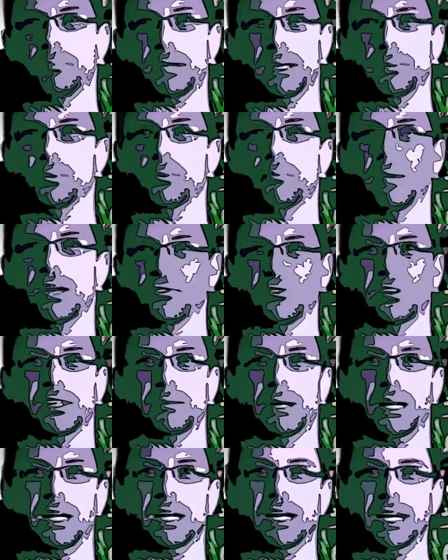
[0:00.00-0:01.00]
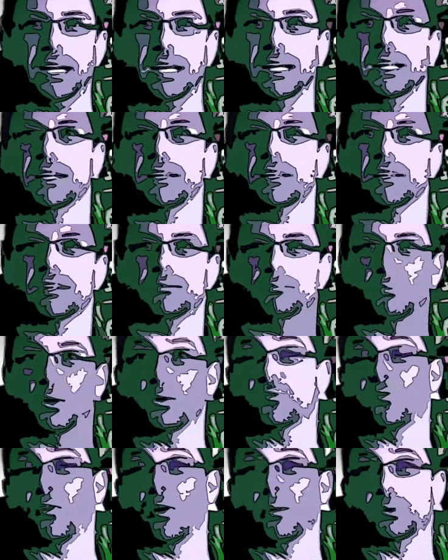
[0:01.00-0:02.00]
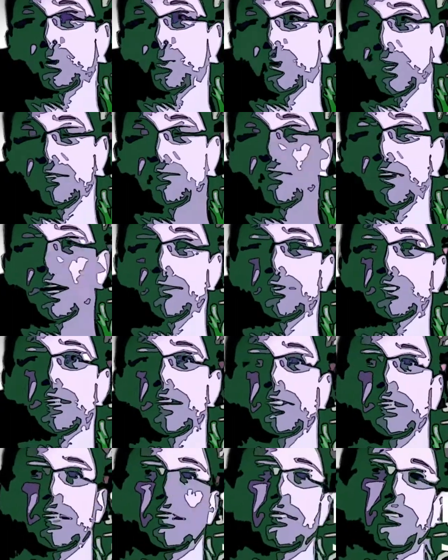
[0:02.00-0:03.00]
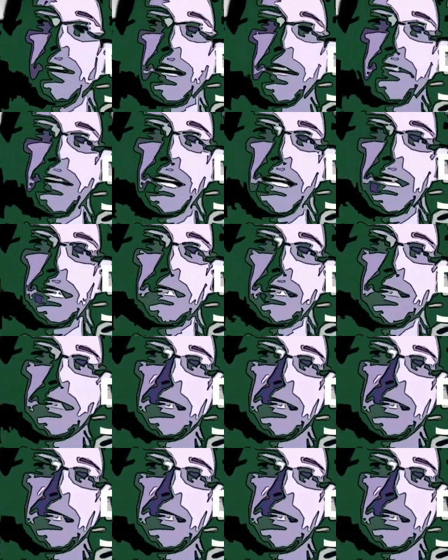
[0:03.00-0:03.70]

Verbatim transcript: people measuring my height. Most fall between five seven and five eight,